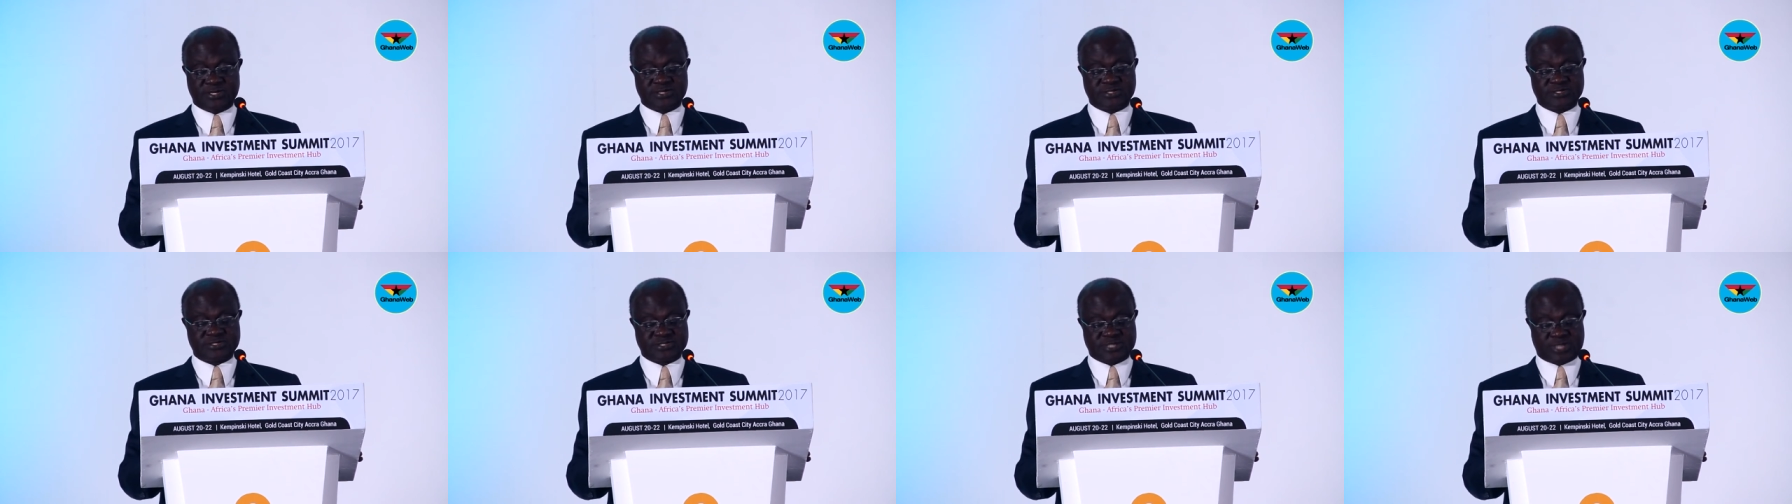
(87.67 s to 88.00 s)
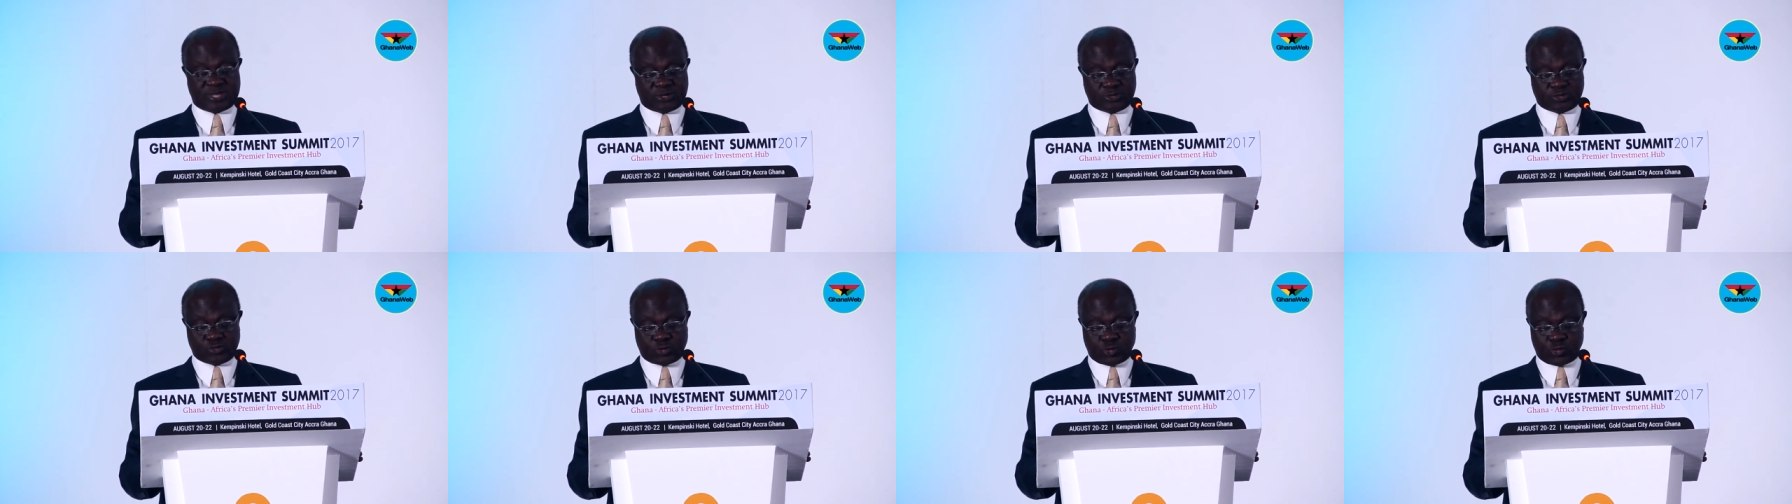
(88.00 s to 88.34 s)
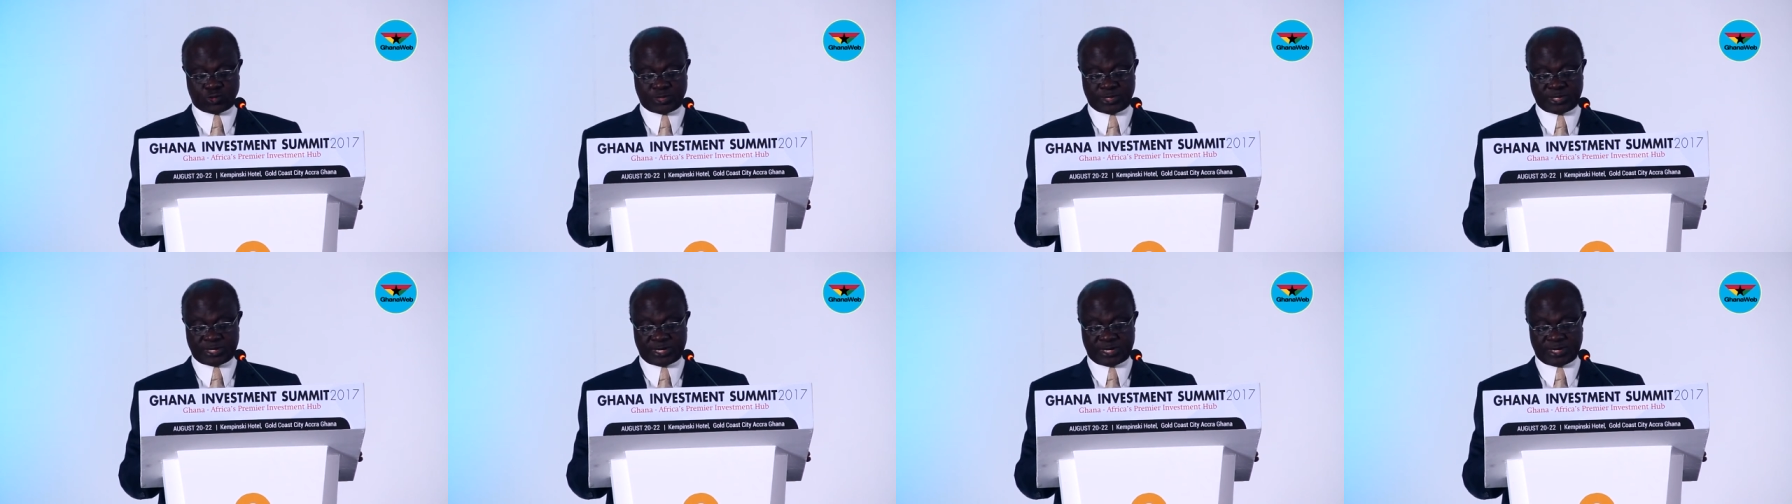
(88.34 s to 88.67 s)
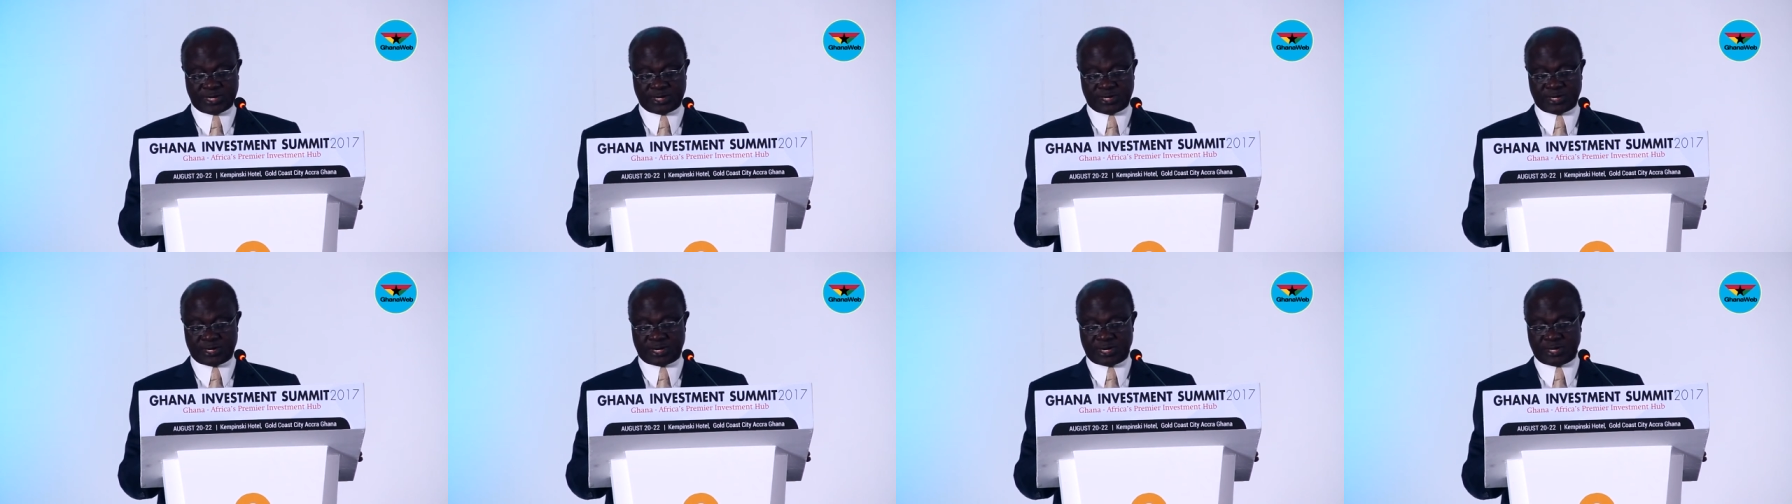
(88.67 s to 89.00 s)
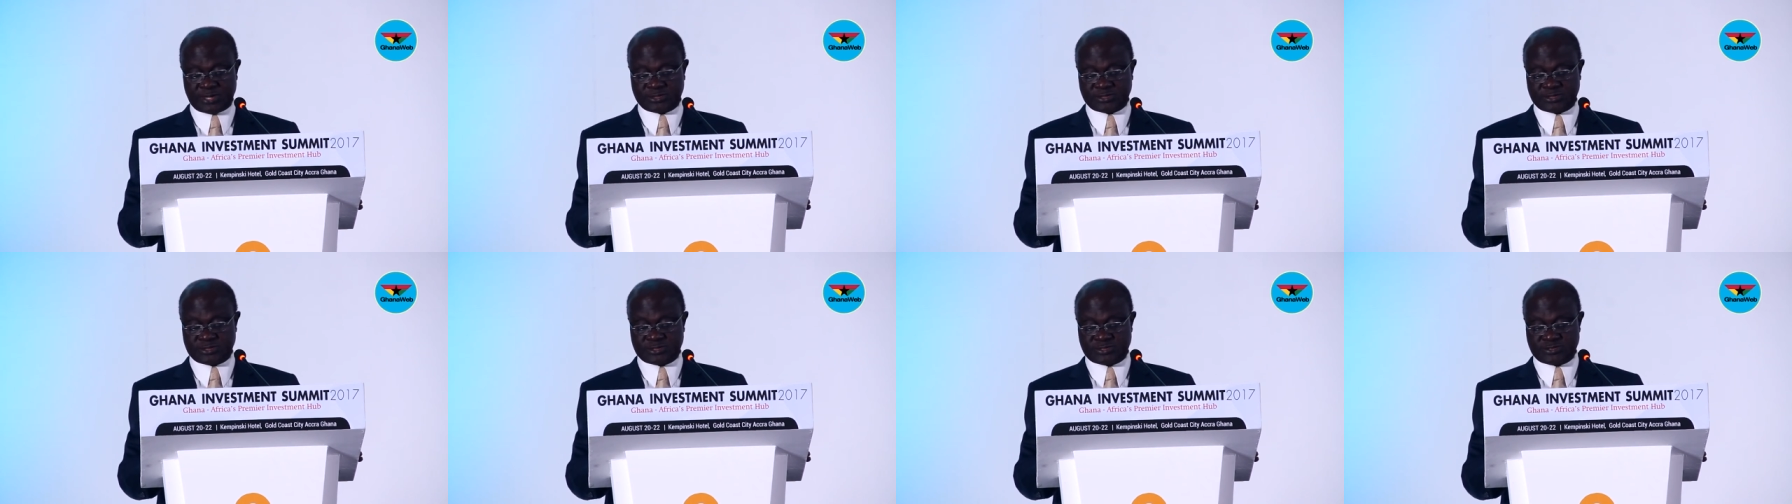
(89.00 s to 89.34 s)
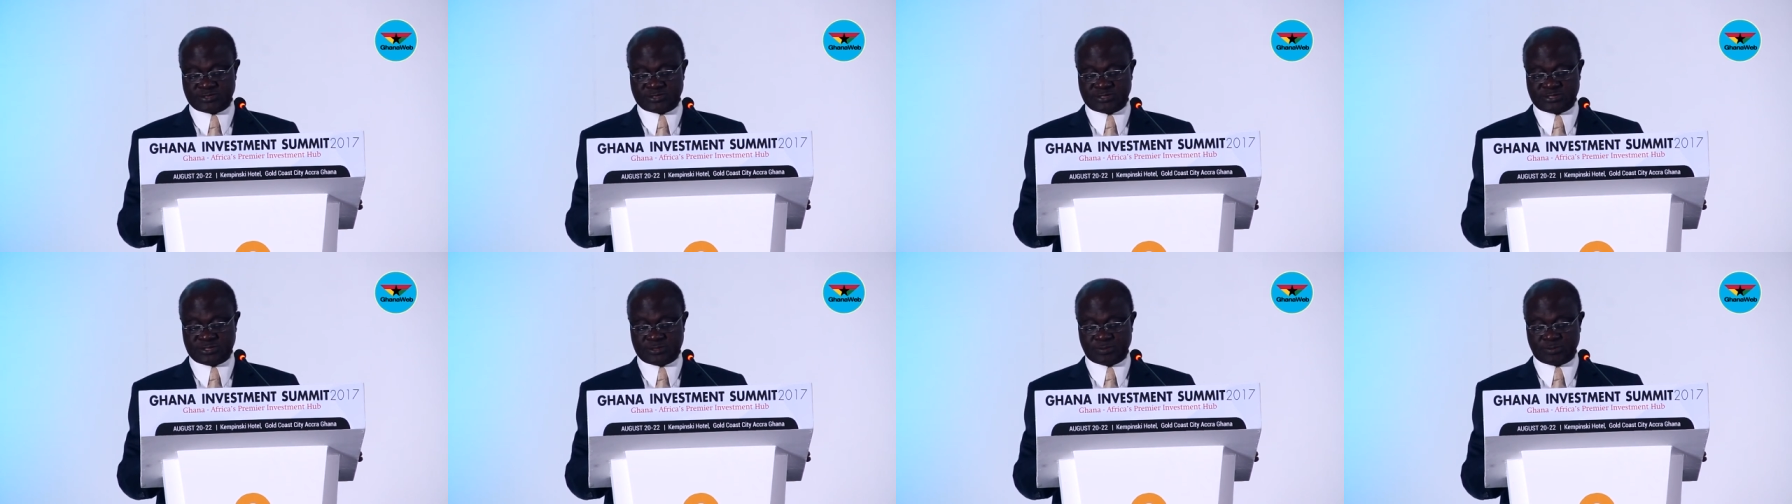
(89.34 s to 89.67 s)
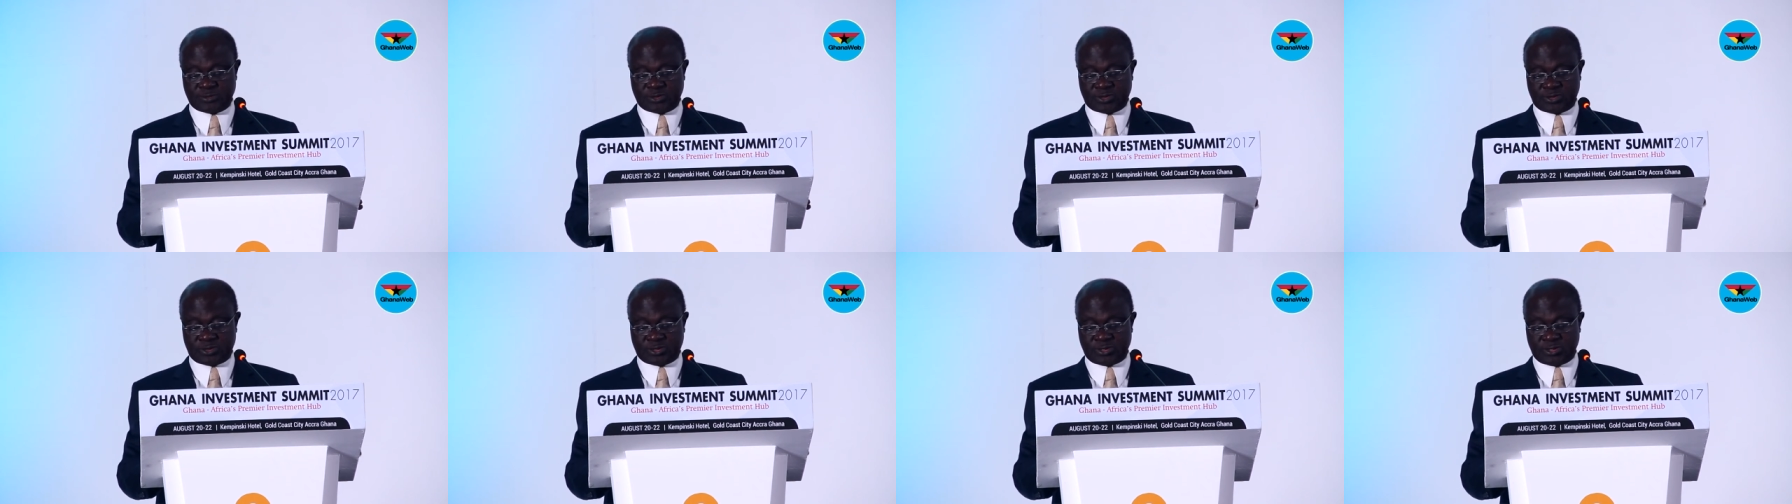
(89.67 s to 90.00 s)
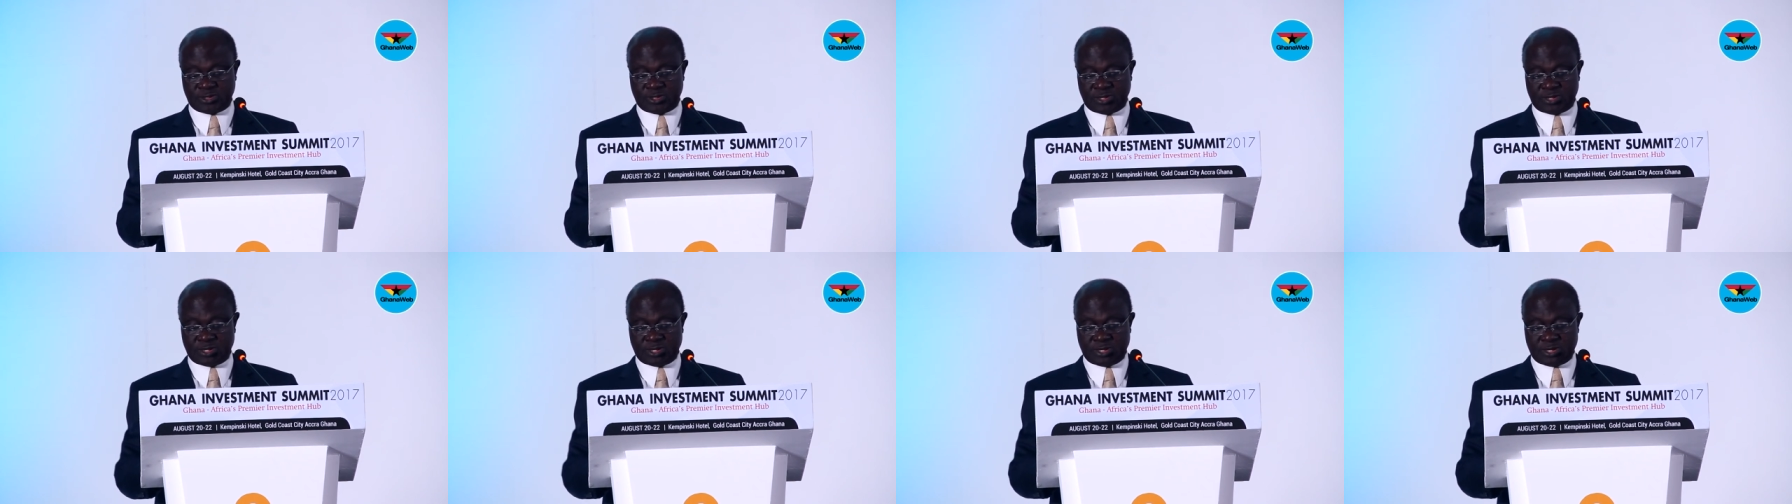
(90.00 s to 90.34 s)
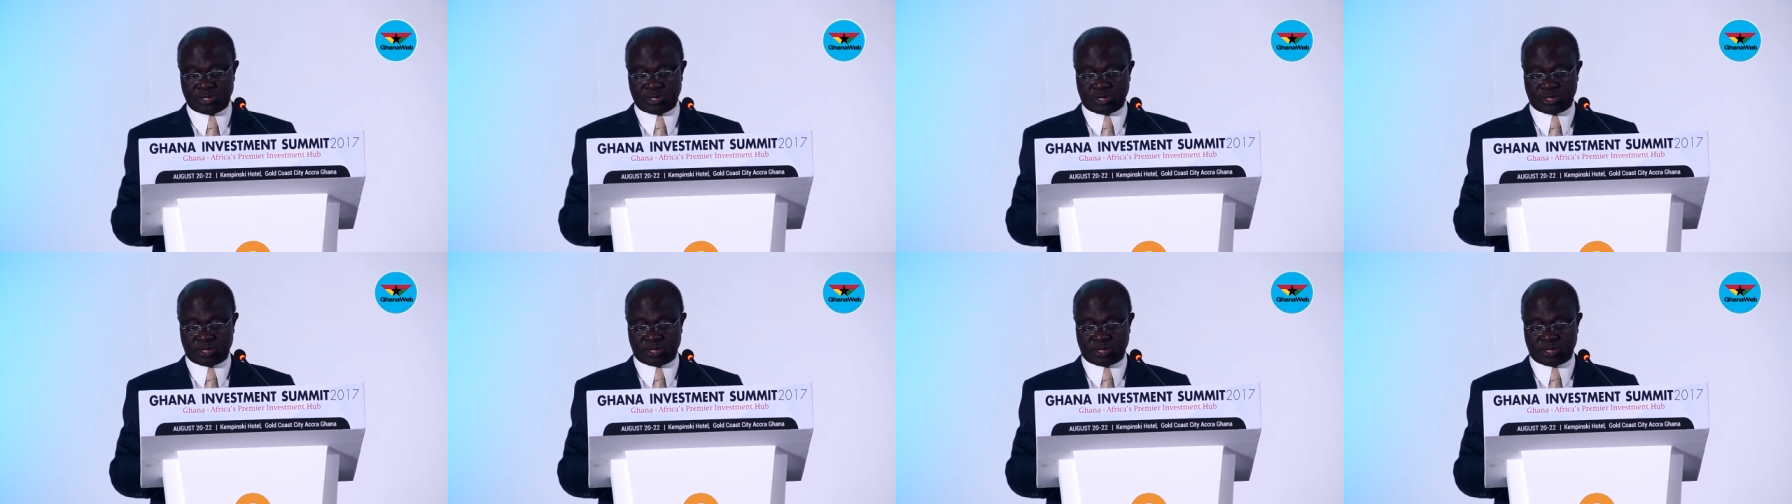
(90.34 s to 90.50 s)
South Korea launched its on